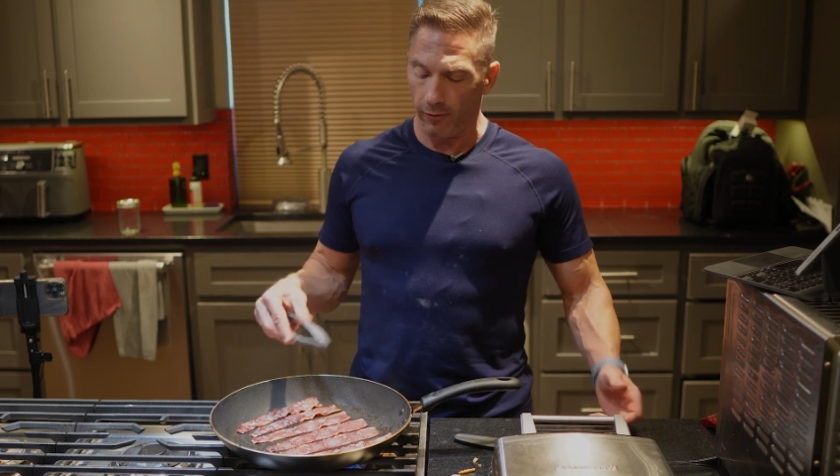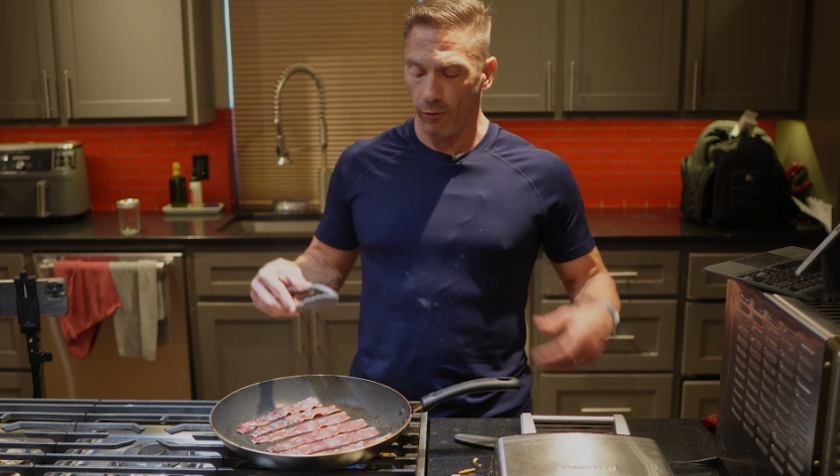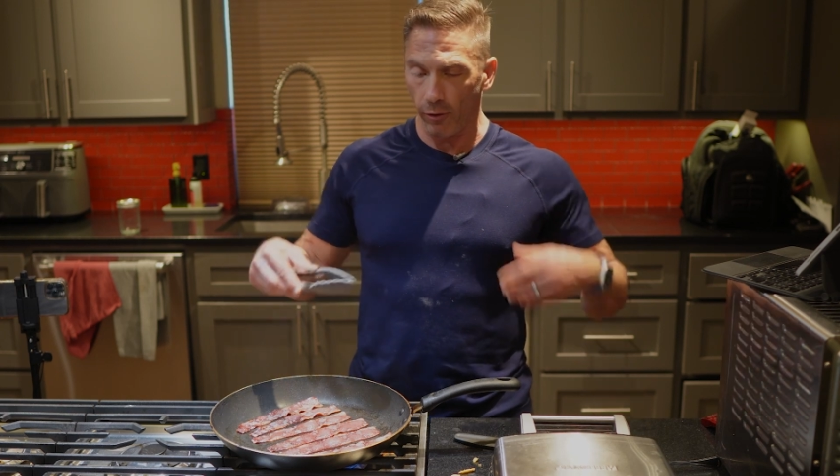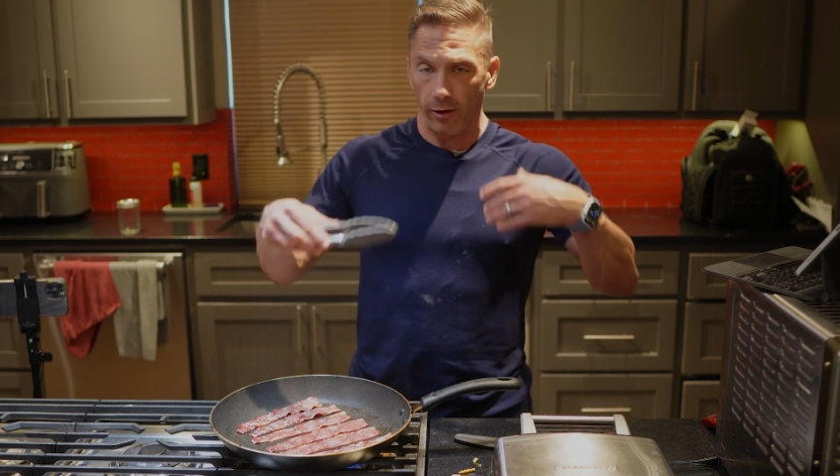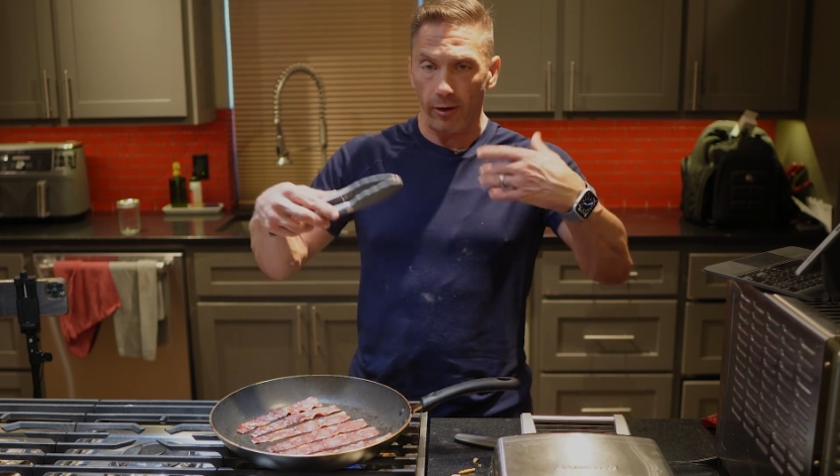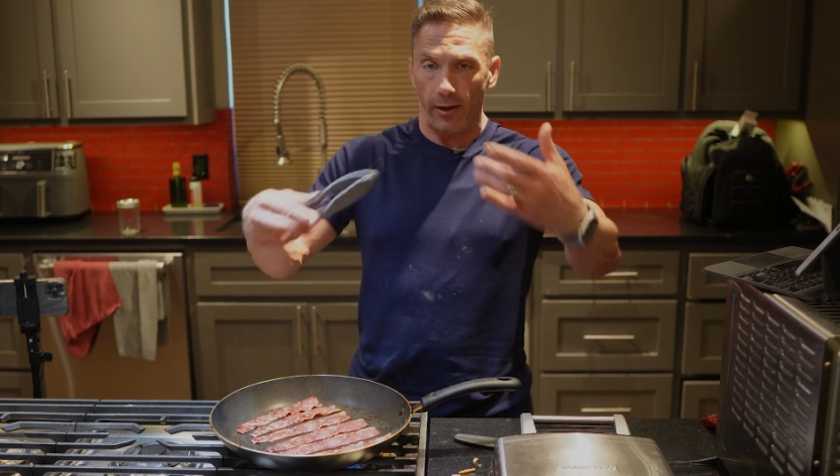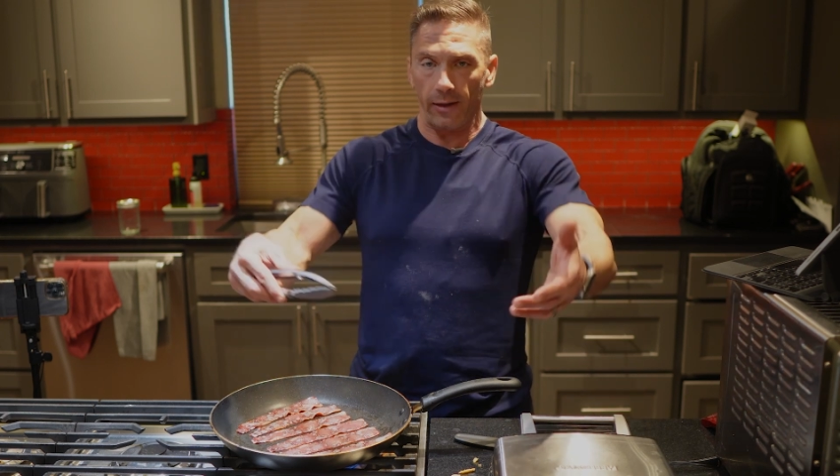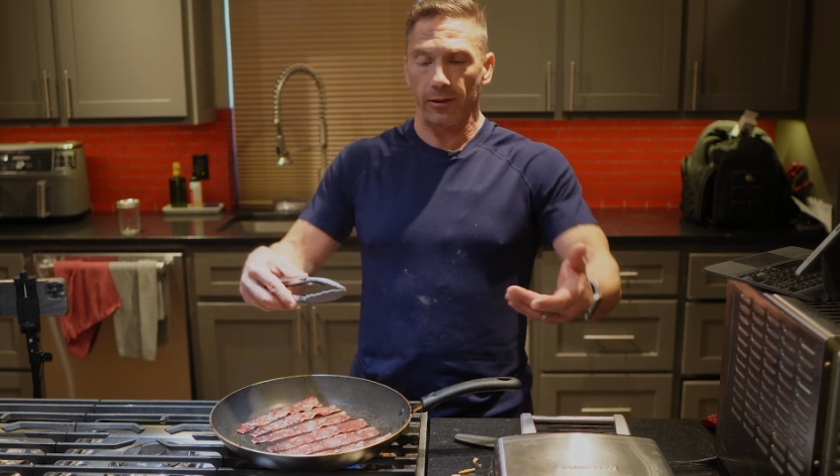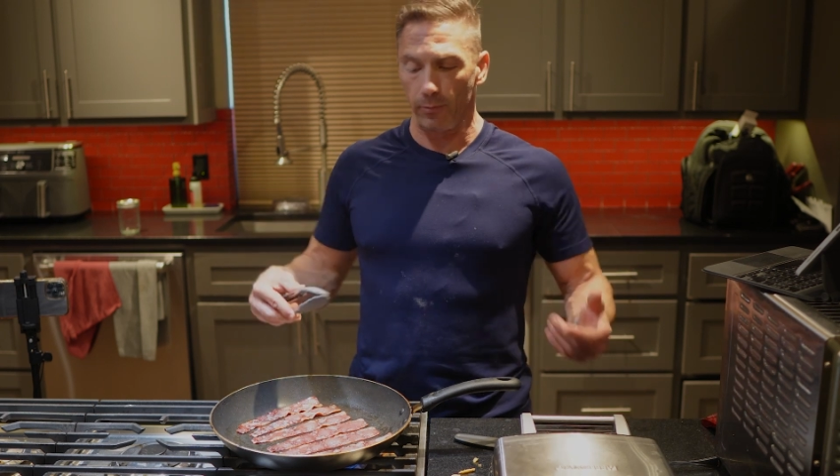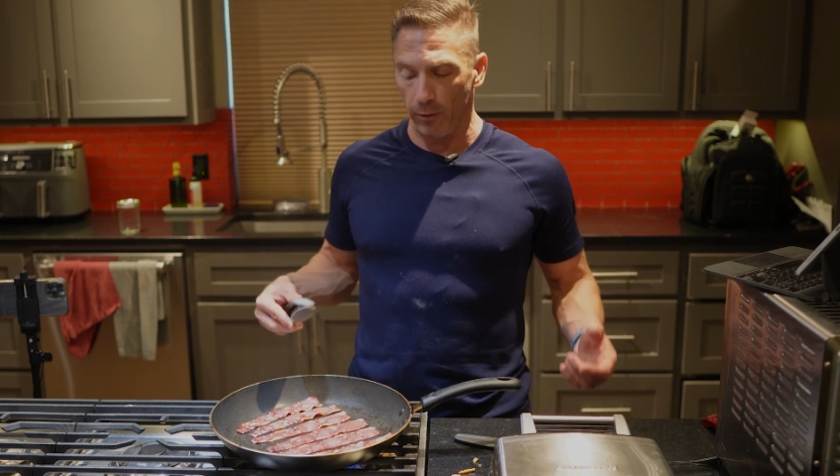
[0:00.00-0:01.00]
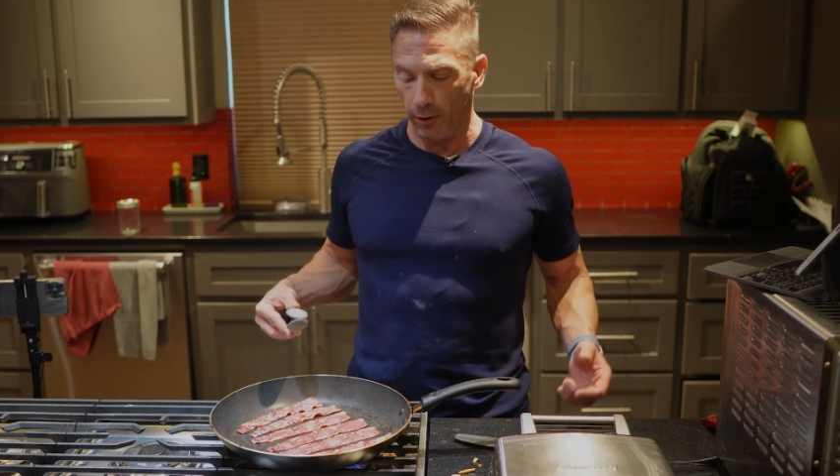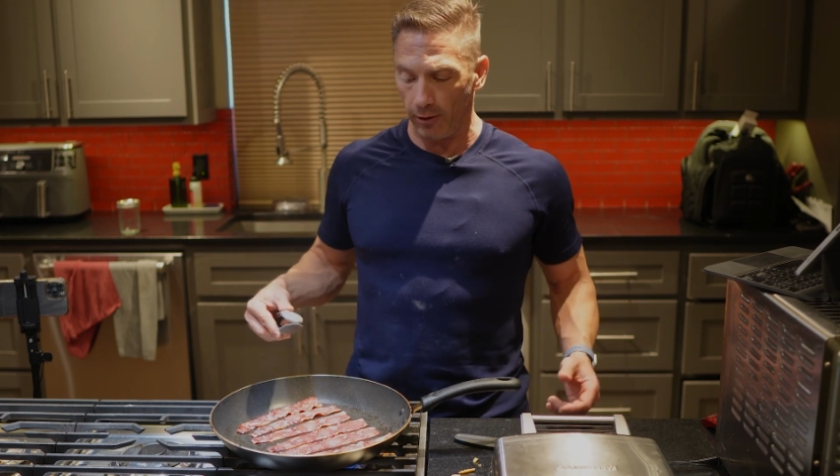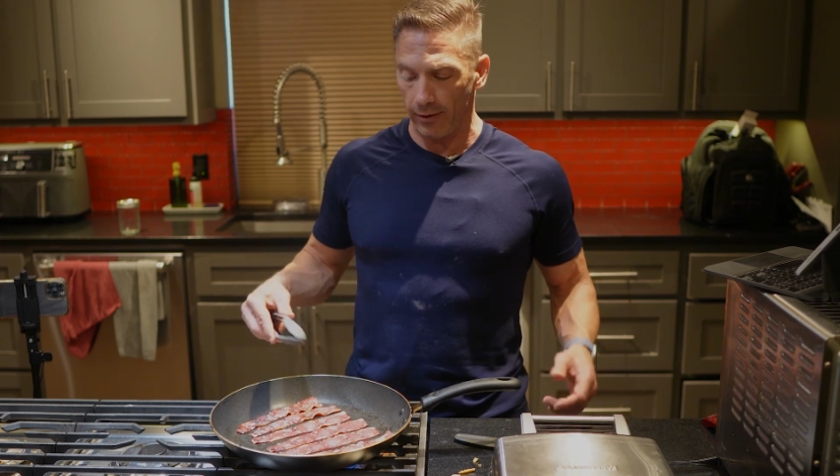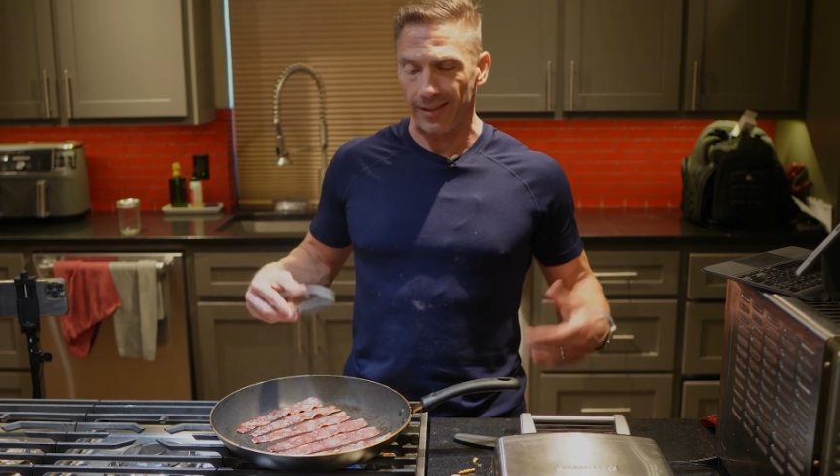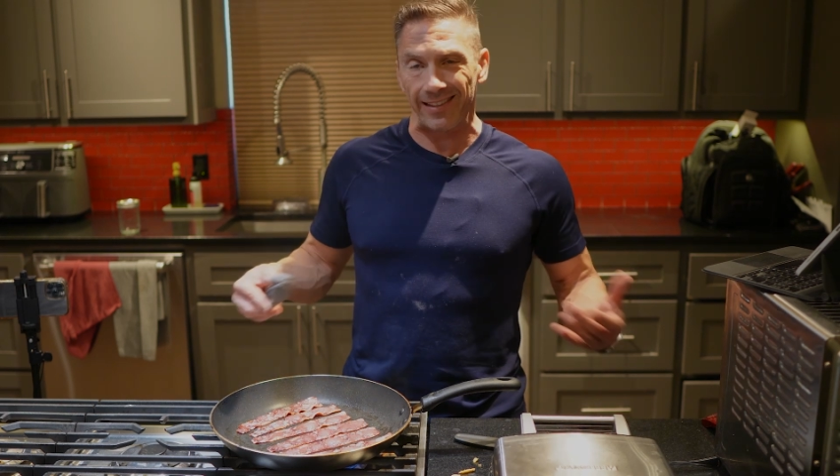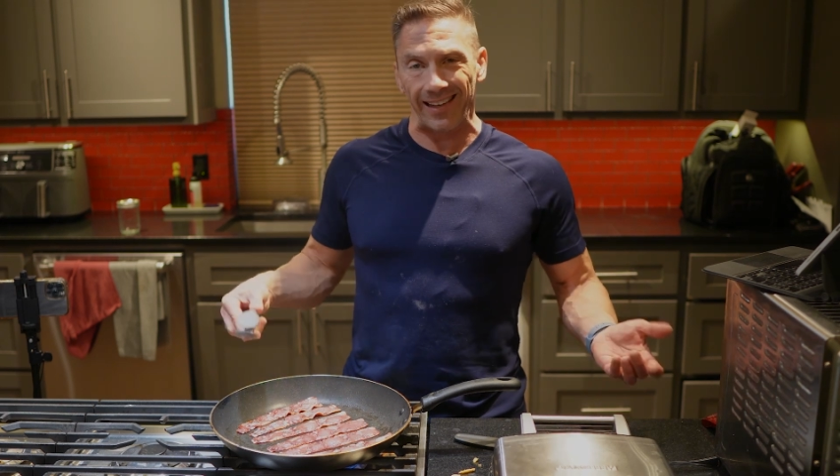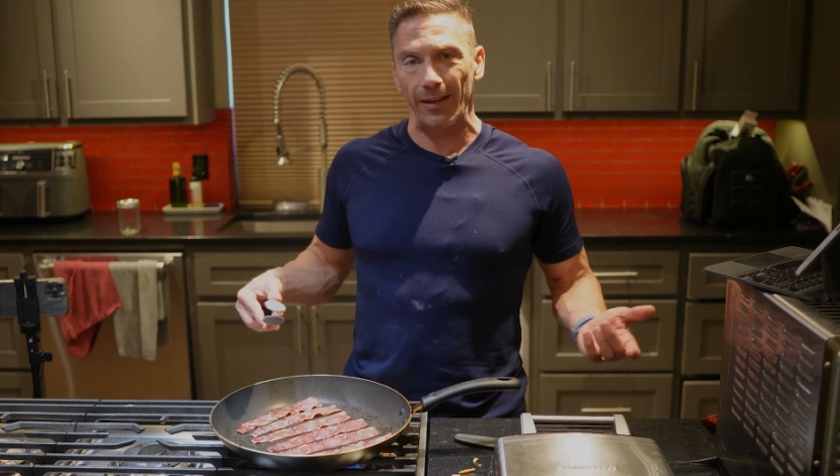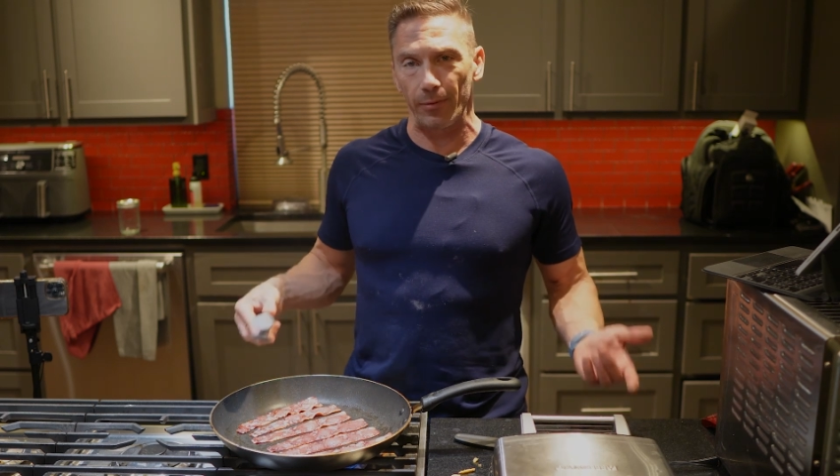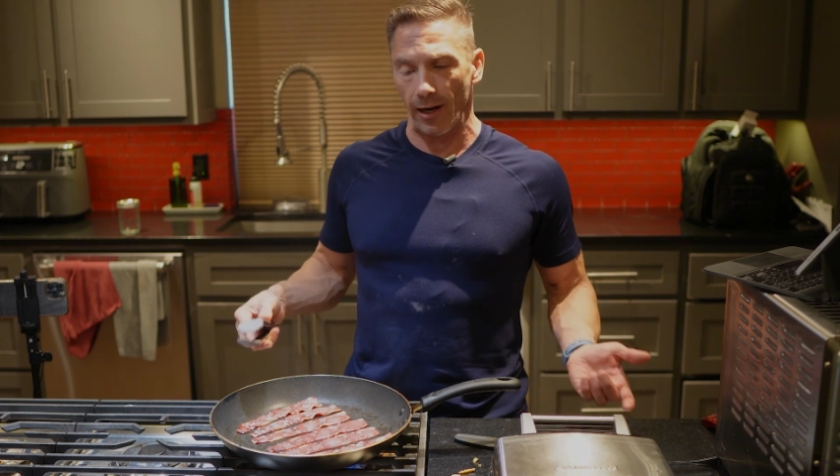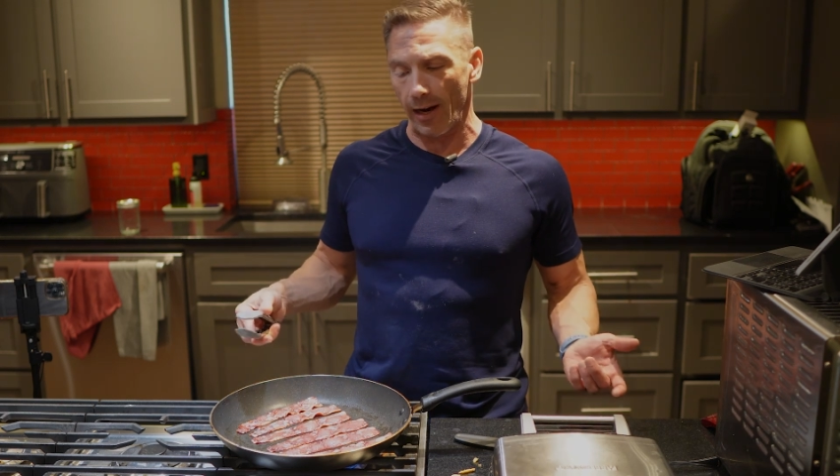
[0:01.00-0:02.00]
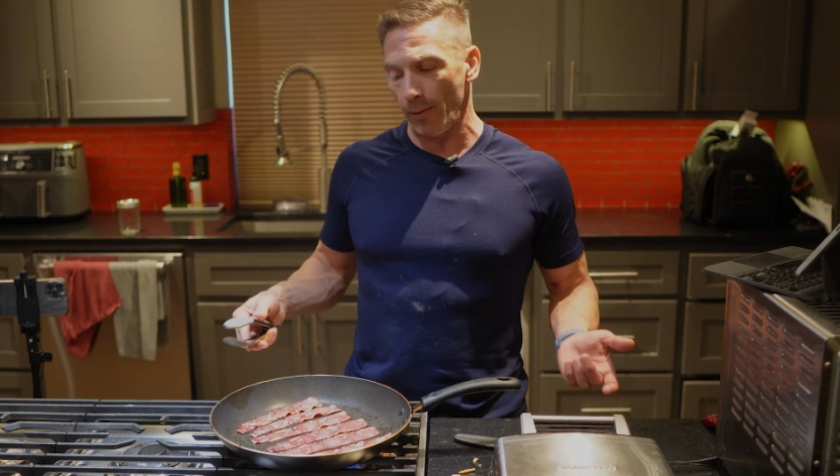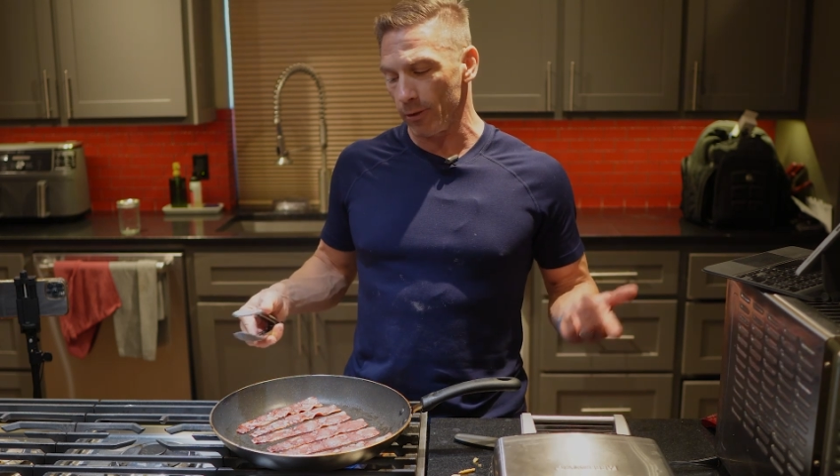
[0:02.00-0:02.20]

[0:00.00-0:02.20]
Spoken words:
for the next meal at the same time.